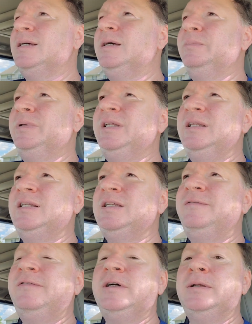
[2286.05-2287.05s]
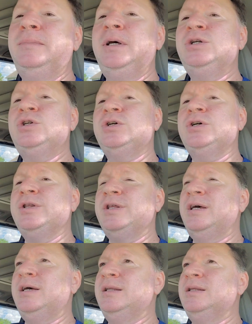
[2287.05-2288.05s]
a completely different picture
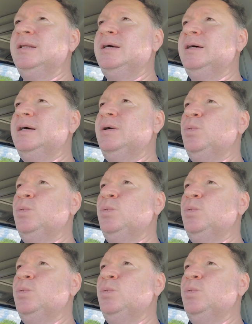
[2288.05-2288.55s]
than uh,